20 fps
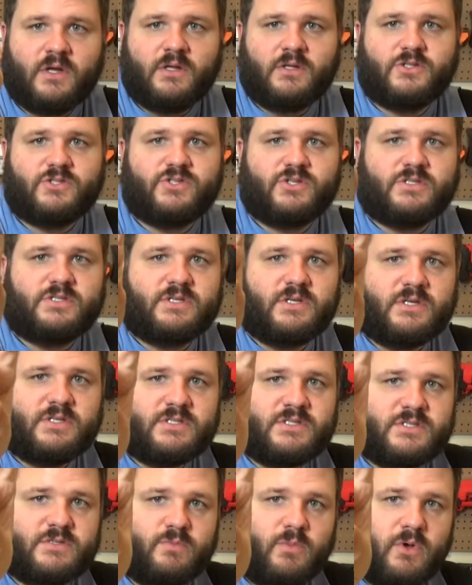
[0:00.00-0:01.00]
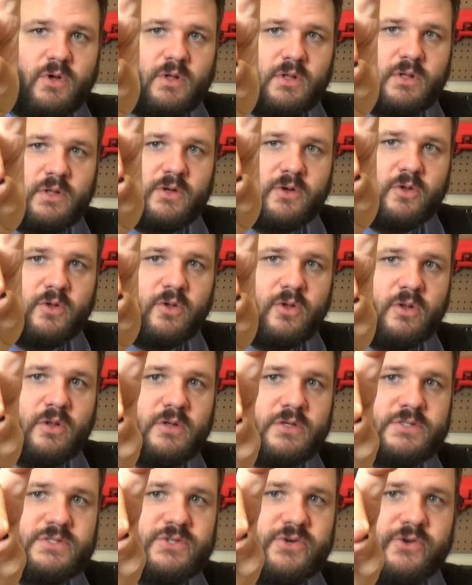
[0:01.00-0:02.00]
It's just a small little
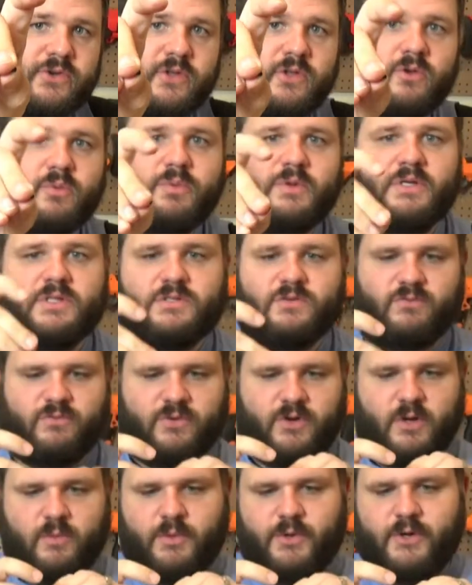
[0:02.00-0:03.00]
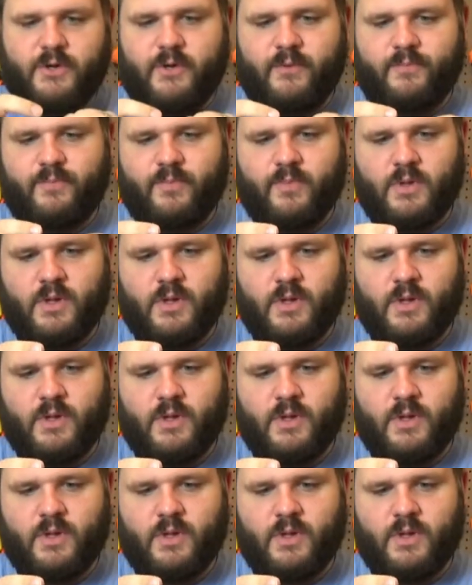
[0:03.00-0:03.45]
circular piece of rubber,